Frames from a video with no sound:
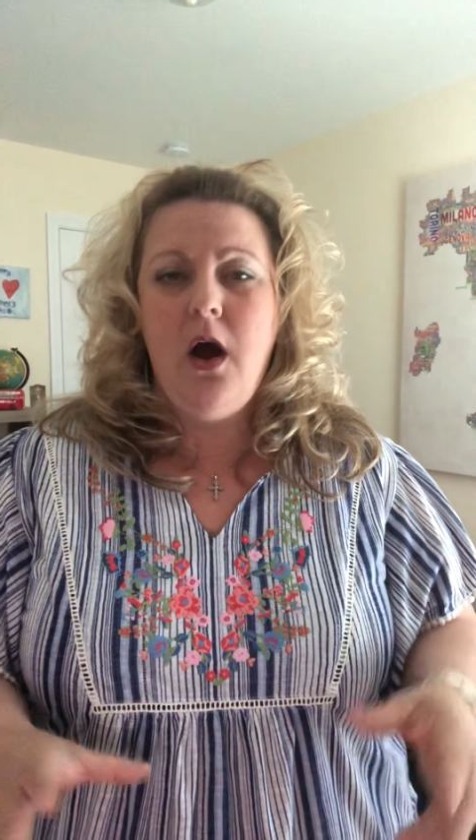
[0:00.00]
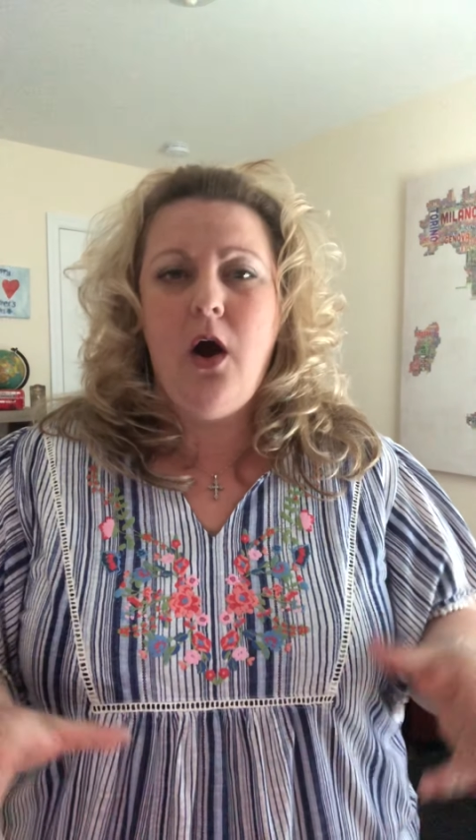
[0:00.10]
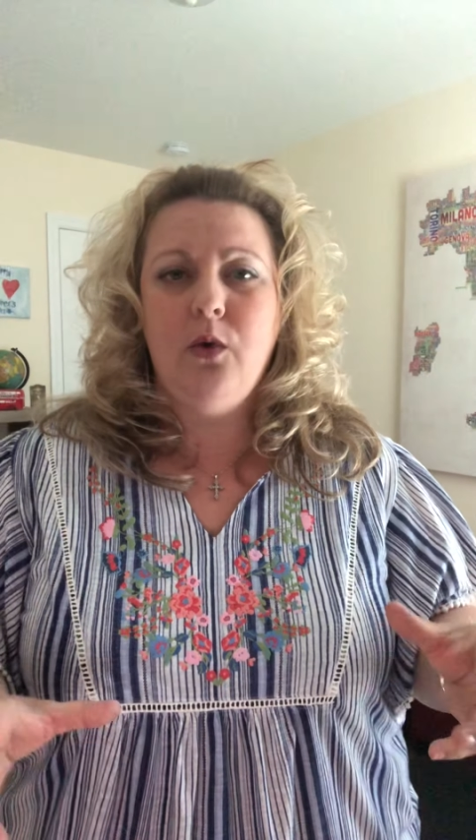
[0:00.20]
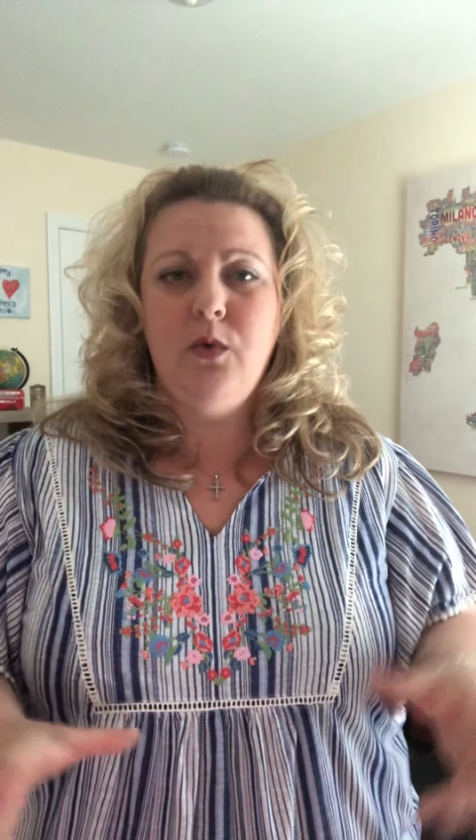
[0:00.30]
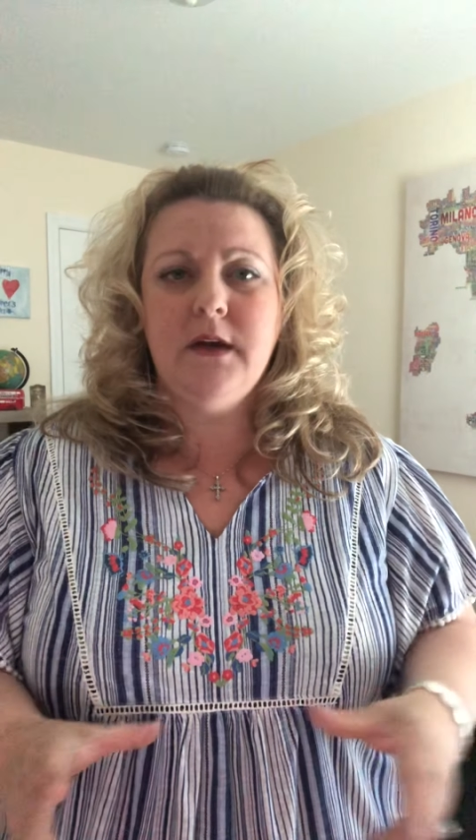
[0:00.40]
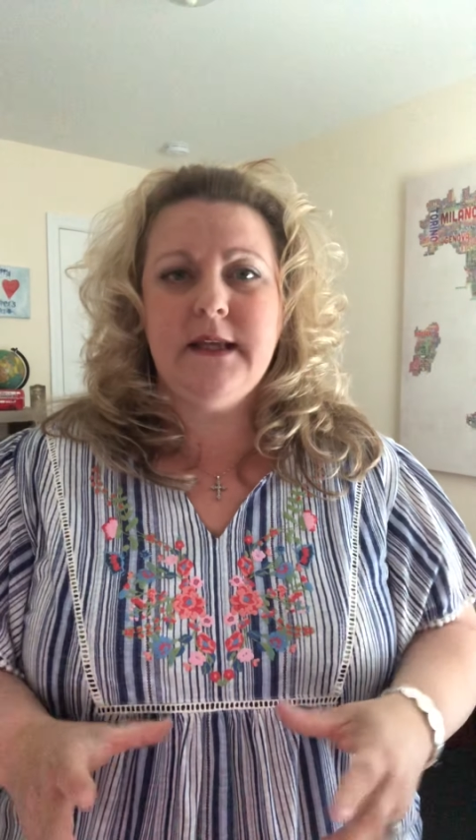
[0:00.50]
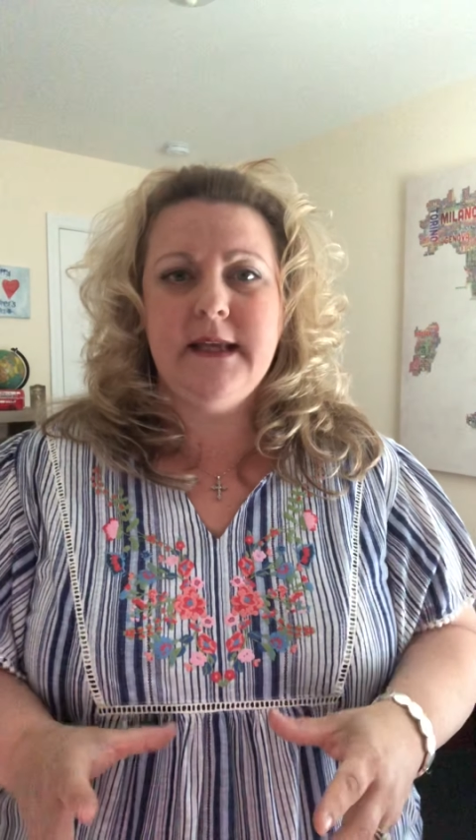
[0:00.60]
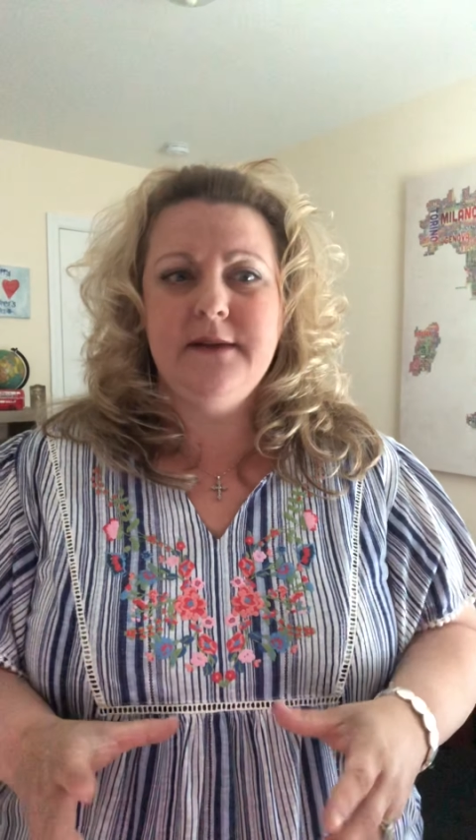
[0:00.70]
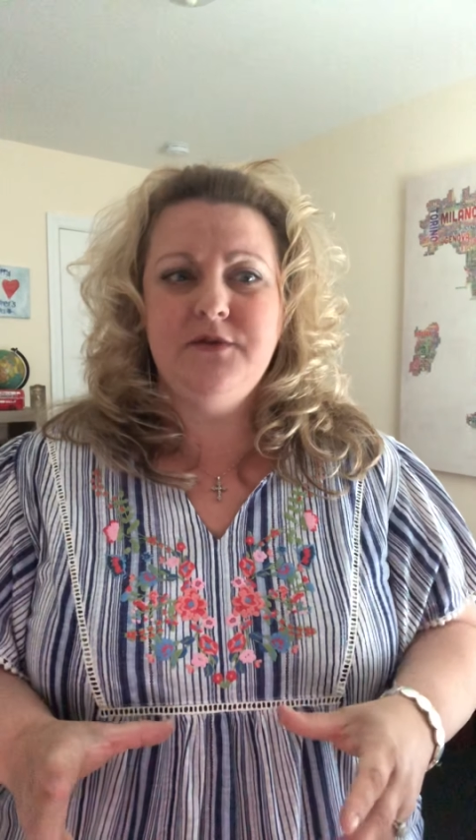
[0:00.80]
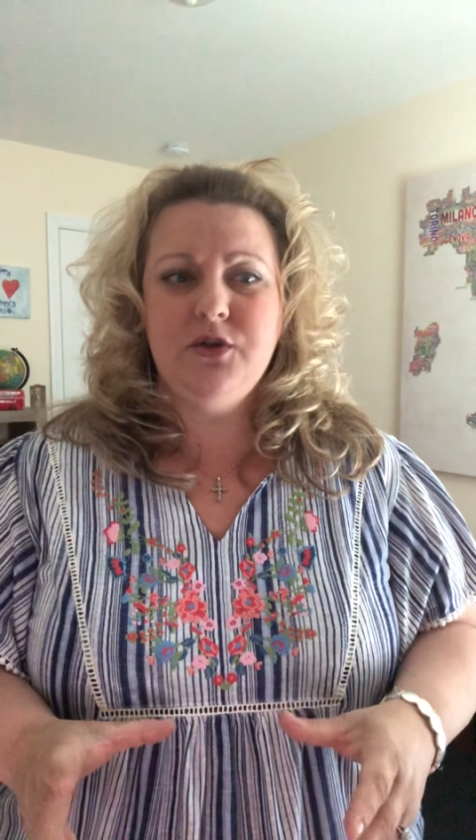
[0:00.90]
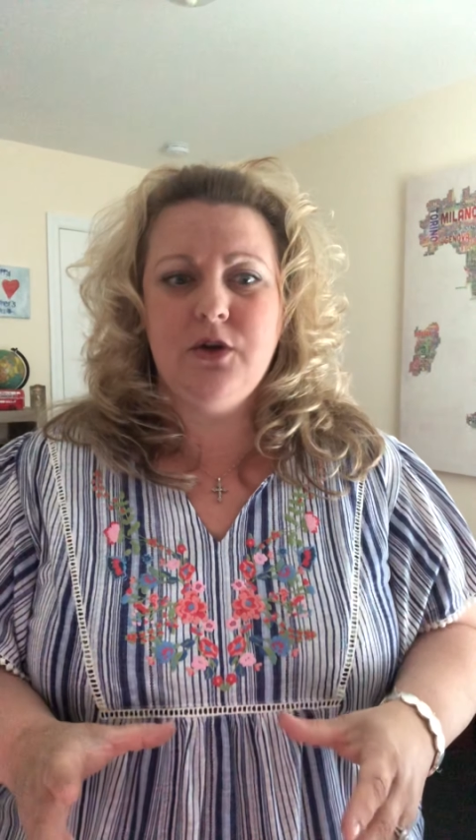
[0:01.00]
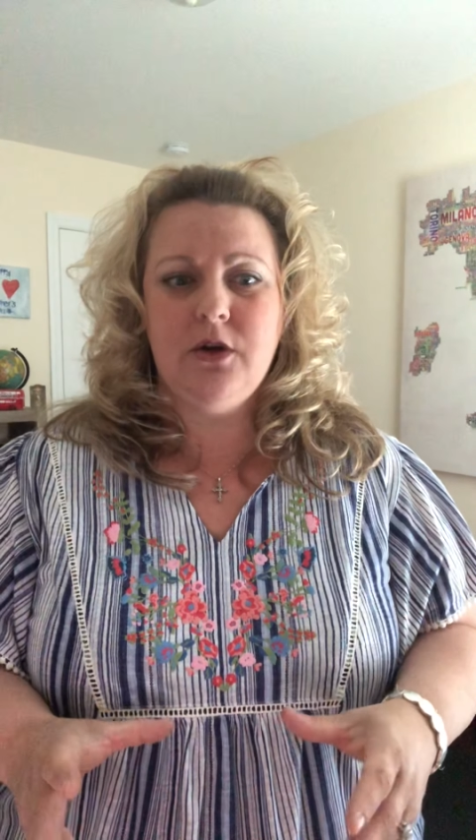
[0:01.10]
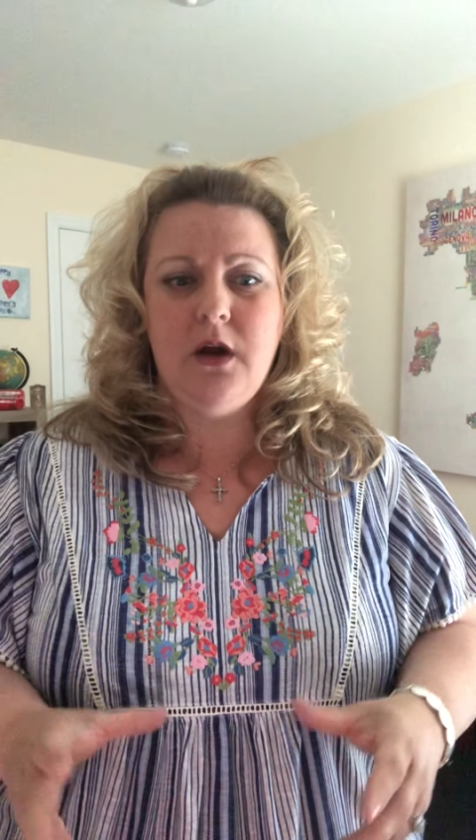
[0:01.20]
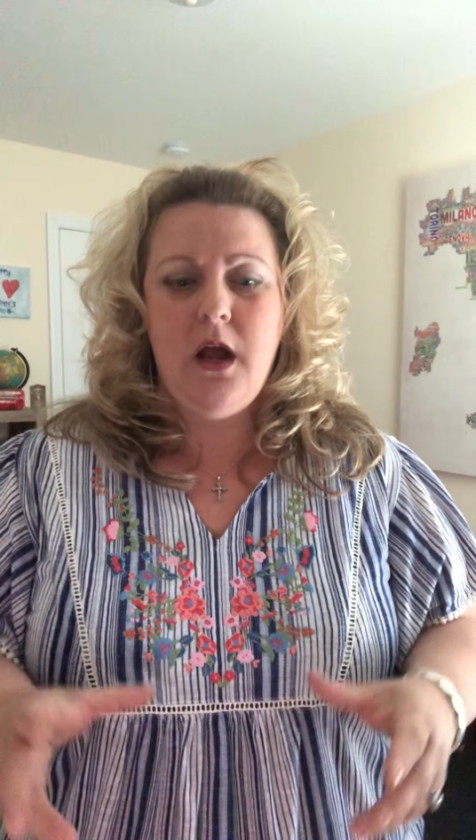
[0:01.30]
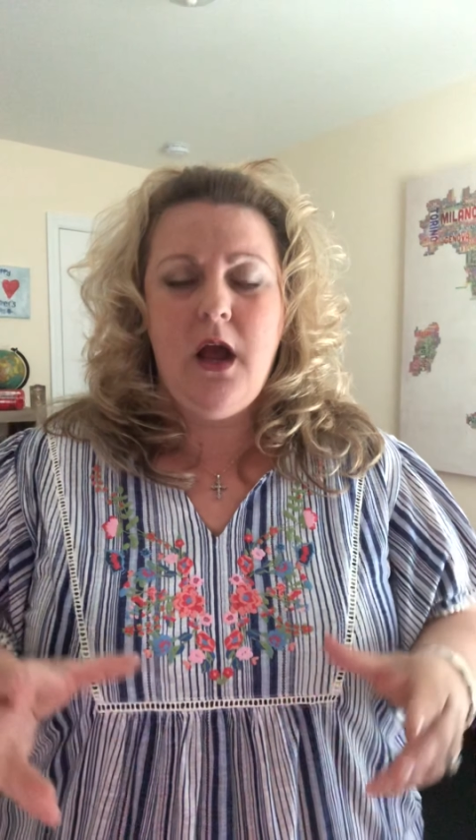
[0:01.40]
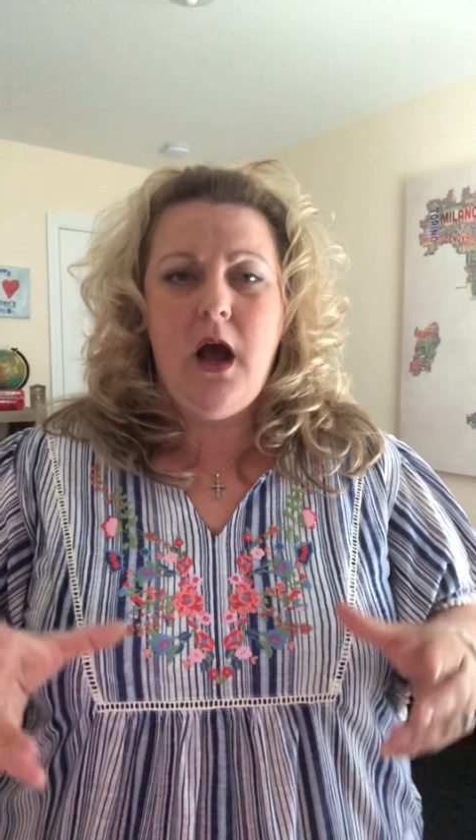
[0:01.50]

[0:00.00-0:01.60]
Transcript: are what gives your